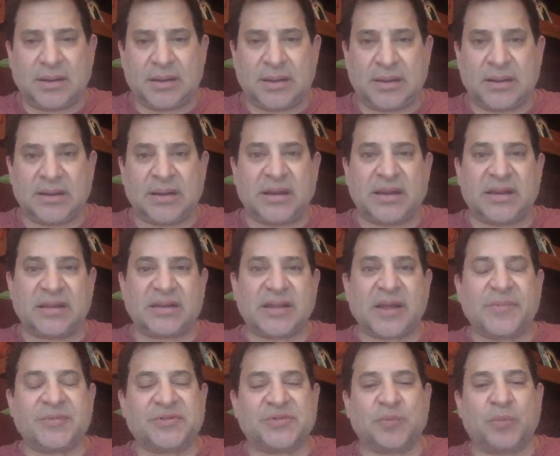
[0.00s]
And as I
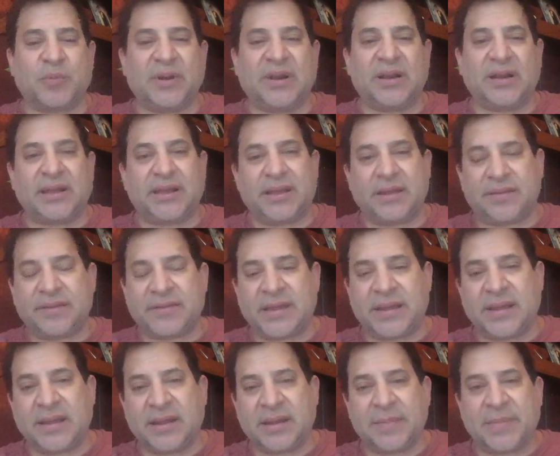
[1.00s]
was reeling
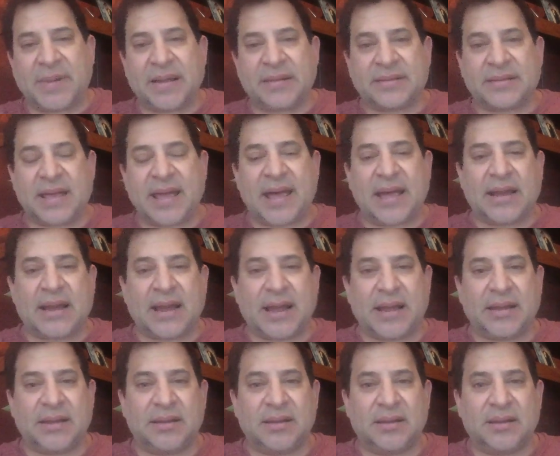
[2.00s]
thinking about that,
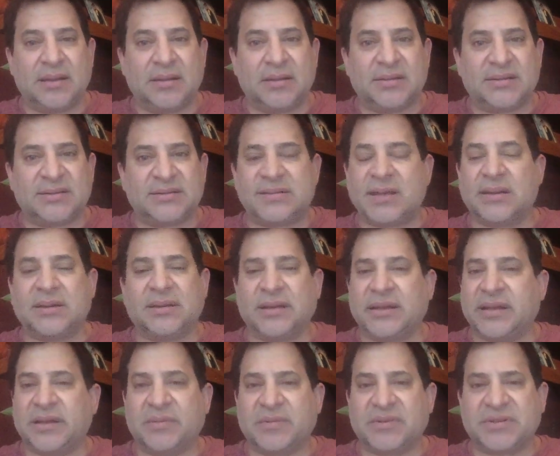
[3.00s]
I
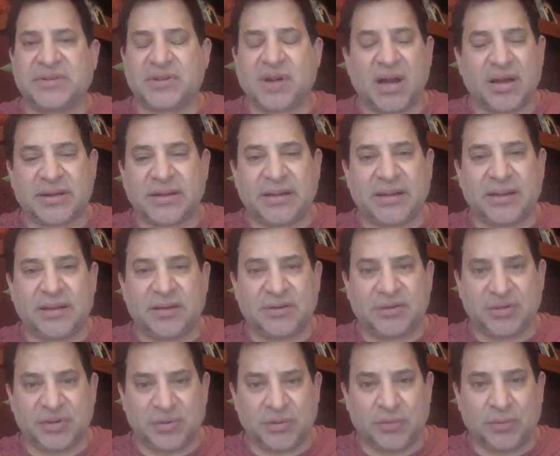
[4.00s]
suddenly was talking
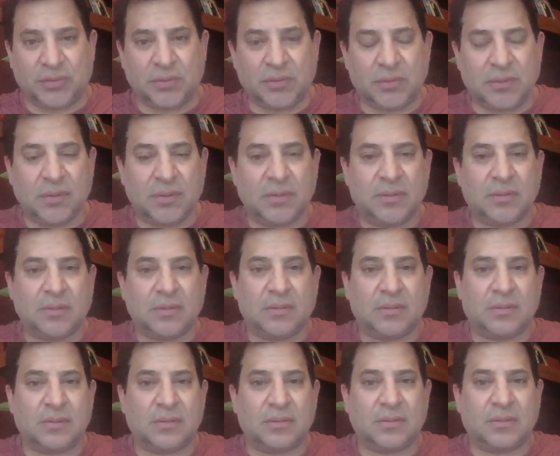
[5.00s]
to
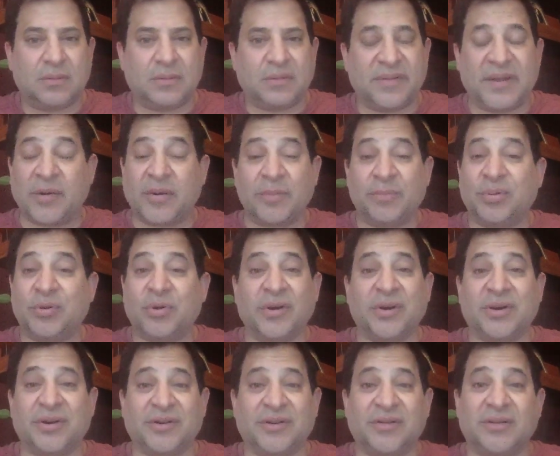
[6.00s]
their
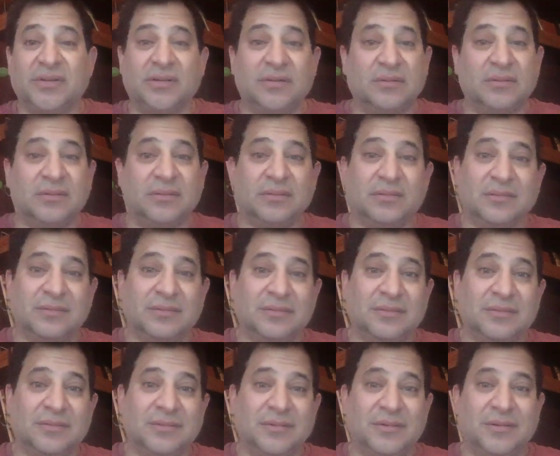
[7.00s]
employers
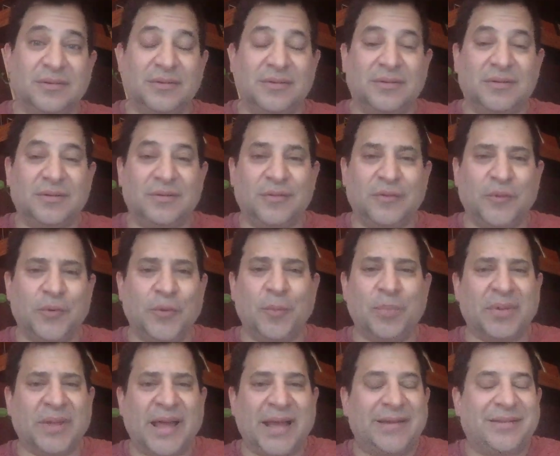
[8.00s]
who
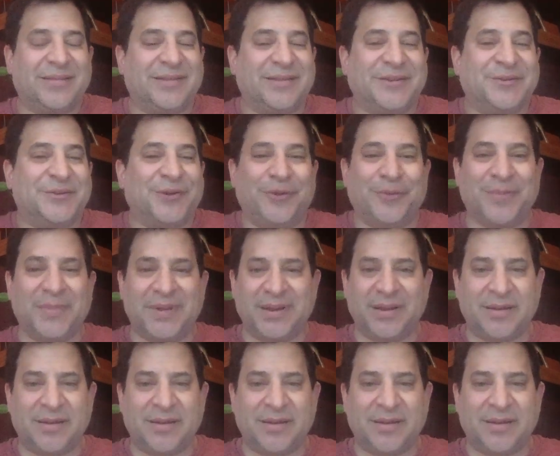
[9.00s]
blithely told me,